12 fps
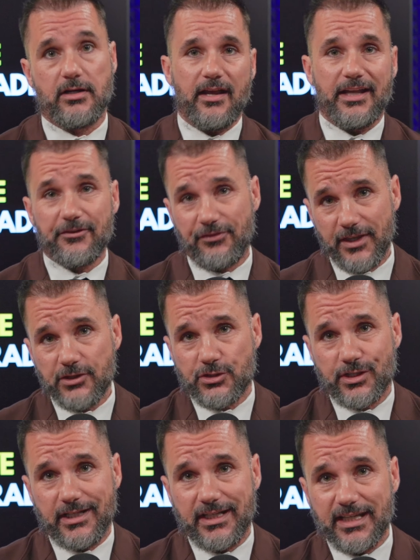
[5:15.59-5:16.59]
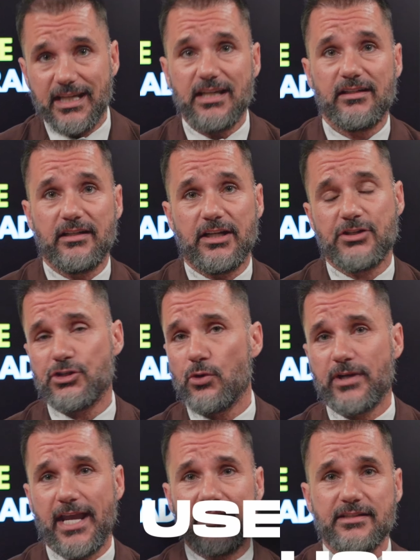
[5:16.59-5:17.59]
And if things are getting heated, it's
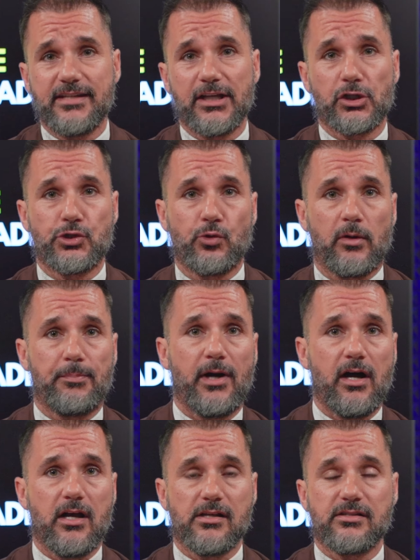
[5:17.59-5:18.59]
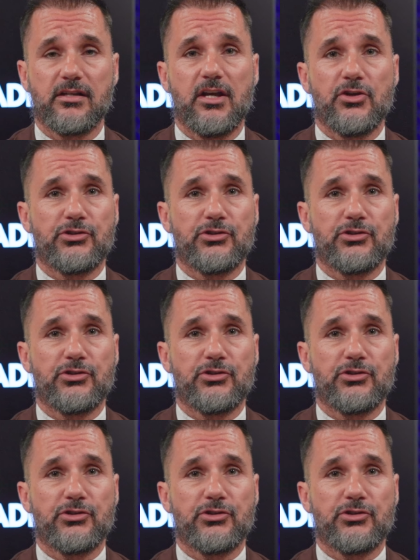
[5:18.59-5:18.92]
okay to take a short pause.